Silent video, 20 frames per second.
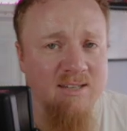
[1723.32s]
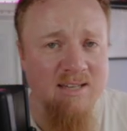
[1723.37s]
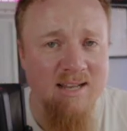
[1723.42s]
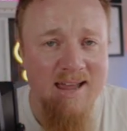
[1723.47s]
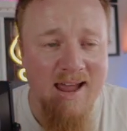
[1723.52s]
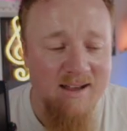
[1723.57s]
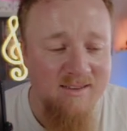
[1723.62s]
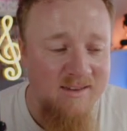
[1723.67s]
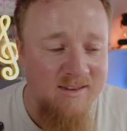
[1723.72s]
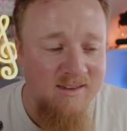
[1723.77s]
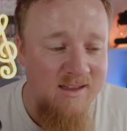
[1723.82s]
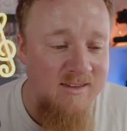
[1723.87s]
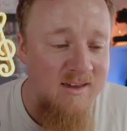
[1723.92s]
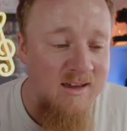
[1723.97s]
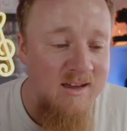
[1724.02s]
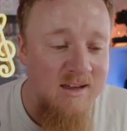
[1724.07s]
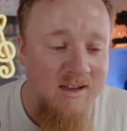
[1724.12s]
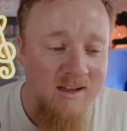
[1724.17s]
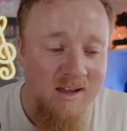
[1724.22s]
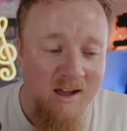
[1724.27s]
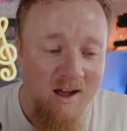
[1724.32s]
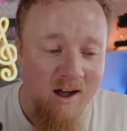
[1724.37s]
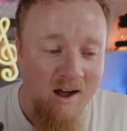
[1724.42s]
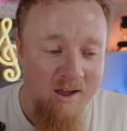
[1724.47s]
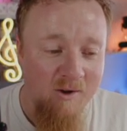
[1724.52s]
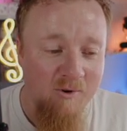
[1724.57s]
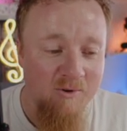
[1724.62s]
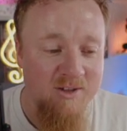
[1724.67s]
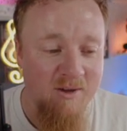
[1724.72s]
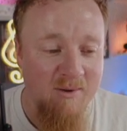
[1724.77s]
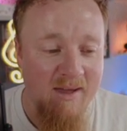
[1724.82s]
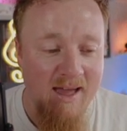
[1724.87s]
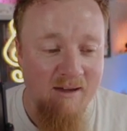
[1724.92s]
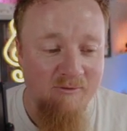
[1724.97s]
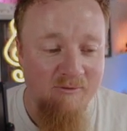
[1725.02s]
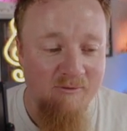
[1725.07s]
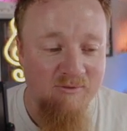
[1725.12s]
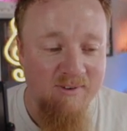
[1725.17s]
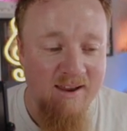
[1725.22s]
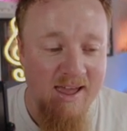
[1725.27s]
selected, I also
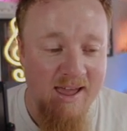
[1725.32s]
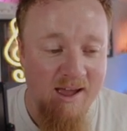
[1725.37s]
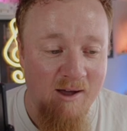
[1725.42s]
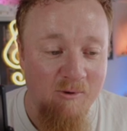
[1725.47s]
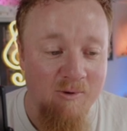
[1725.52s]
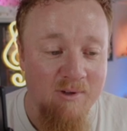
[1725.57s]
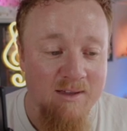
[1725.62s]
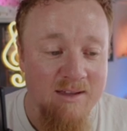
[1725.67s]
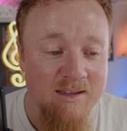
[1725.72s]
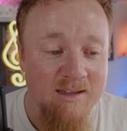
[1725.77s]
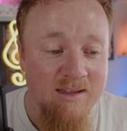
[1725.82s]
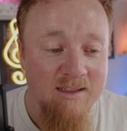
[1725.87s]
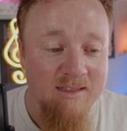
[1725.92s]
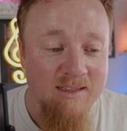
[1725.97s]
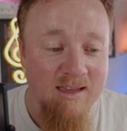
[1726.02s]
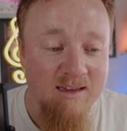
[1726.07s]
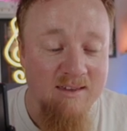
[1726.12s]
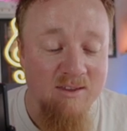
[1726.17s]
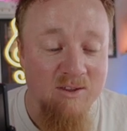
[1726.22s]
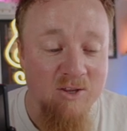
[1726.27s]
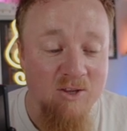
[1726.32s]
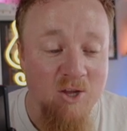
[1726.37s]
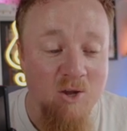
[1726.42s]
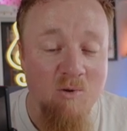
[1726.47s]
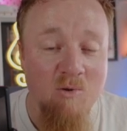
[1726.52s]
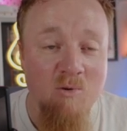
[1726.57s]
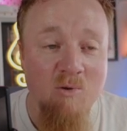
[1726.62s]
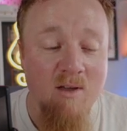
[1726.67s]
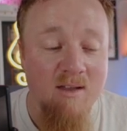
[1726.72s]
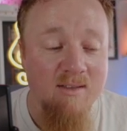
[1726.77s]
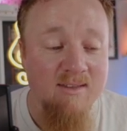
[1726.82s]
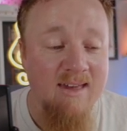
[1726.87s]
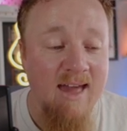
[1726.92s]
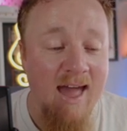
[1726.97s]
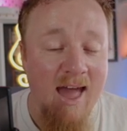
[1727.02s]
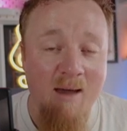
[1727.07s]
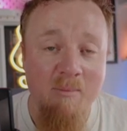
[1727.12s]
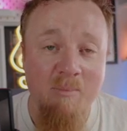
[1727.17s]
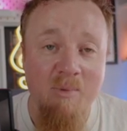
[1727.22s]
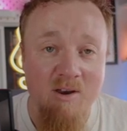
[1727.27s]
have now this new
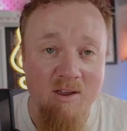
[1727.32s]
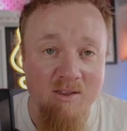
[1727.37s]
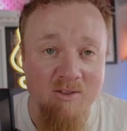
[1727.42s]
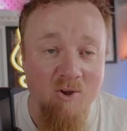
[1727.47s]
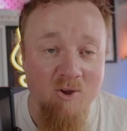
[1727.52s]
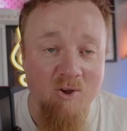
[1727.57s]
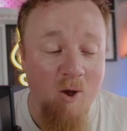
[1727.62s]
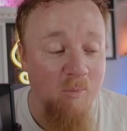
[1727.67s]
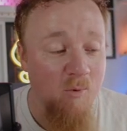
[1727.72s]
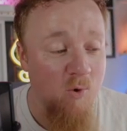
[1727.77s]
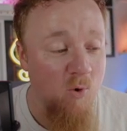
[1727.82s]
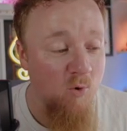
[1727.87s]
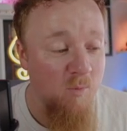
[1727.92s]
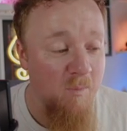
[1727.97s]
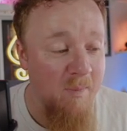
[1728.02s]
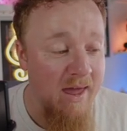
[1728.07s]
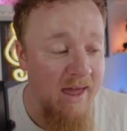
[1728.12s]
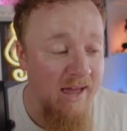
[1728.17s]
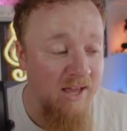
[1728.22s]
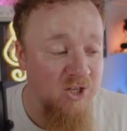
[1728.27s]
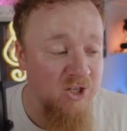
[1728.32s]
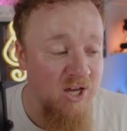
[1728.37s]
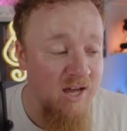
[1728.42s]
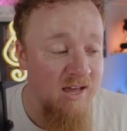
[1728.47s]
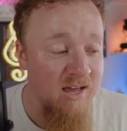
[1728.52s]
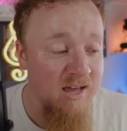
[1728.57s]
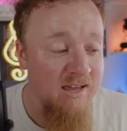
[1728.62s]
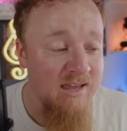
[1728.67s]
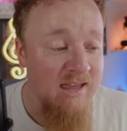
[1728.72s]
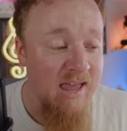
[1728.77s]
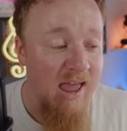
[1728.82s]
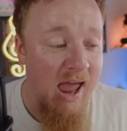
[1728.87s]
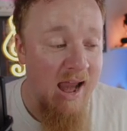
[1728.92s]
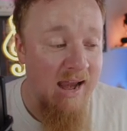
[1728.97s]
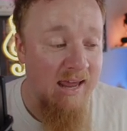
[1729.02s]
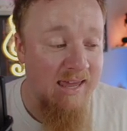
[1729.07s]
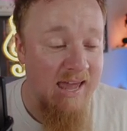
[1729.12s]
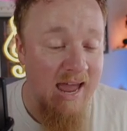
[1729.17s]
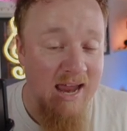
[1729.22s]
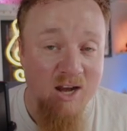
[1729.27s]
tab at the top called picture.
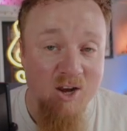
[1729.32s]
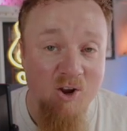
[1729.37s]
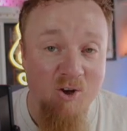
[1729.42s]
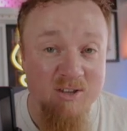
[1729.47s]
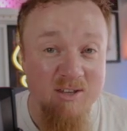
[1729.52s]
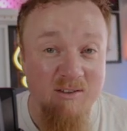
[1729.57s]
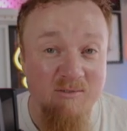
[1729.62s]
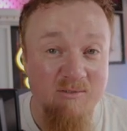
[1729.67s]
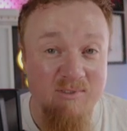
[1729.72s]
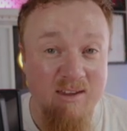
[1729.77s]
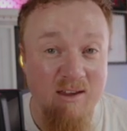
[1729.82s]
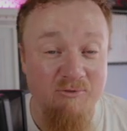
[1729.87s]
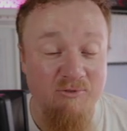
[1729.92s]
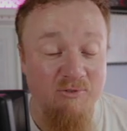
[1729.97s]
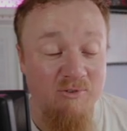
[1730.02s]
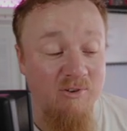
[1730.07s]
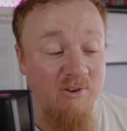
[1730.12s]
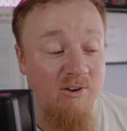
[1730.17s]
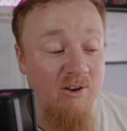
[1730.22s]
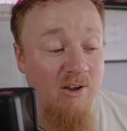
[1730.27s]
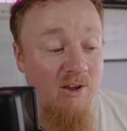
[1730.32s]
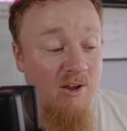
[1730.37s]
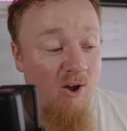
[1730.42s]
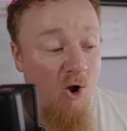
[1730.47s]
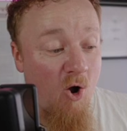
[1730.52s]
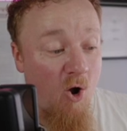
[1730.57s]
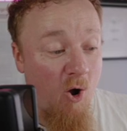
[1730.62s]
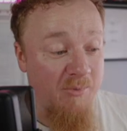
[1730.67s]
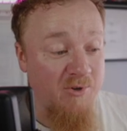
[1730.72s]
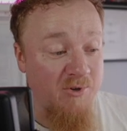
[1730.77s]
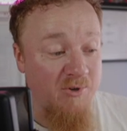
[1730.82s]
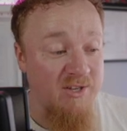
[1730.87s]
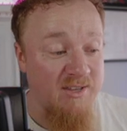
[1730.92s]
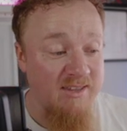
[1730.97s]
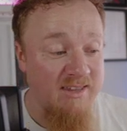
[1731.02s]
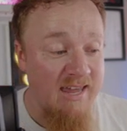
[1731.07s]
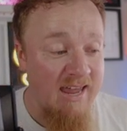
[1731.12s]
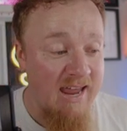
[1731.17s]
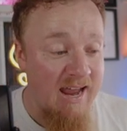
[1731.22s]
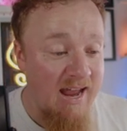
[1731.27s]
And again, lots of different
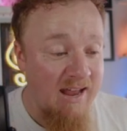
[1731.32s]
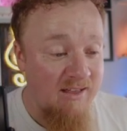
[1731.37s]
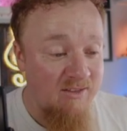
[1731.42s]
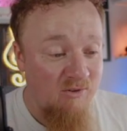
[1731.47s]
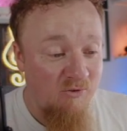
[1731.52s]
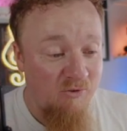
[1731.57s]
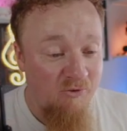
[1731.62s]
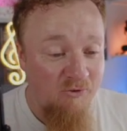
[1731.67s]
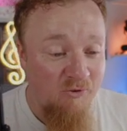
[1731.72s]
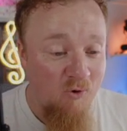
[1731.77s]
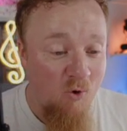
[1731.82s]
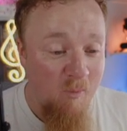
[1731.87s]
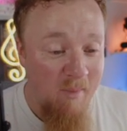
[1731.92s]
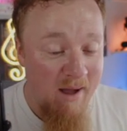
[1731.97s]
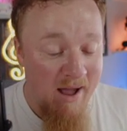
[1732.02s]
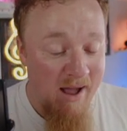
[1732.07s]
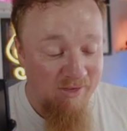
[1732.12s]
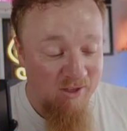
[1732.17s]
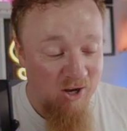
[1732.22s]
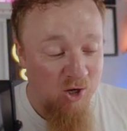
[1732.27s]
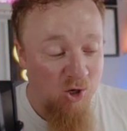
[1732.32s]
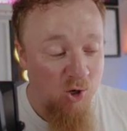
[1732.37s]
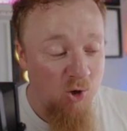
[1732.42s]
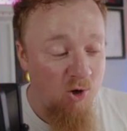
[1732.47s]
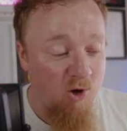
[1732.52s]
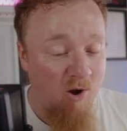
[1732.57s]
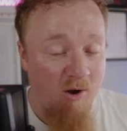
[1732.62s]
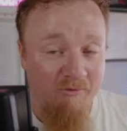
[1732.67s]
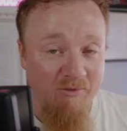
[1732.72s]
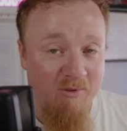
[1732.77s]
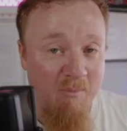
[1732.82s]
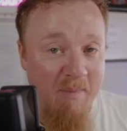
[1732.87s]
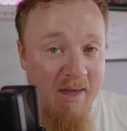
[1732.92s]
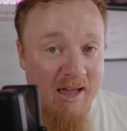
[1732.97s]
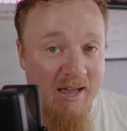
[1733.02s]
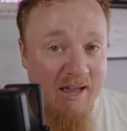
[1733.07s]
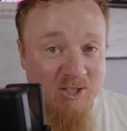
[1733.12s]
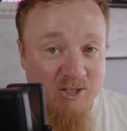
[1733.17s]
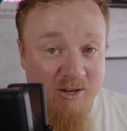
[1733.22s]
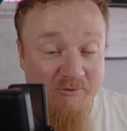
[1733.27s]
options here to format the look of the
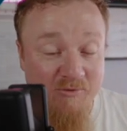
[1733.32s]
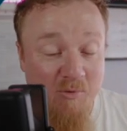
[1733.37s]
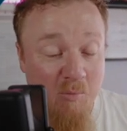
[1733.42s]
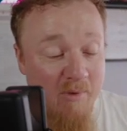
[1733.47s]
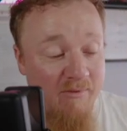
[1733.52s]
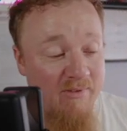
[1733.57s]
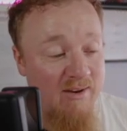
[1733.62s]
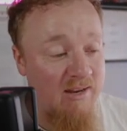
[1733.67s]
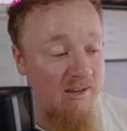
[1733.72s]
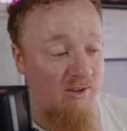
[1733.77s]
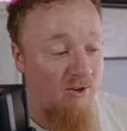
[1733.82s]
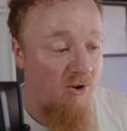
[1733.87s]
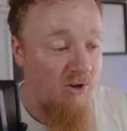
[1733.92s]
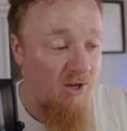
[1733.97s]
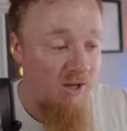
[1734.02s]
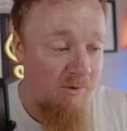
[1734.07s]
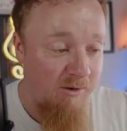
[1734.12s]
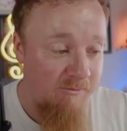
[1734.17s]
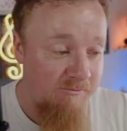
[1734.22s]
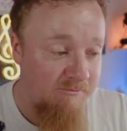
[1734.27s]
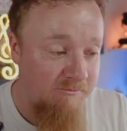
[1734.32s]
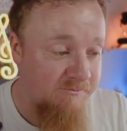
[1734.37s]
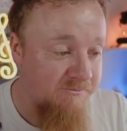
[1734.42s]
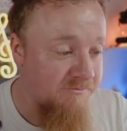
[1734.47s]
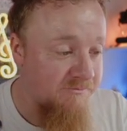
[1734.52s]
picture from within the document.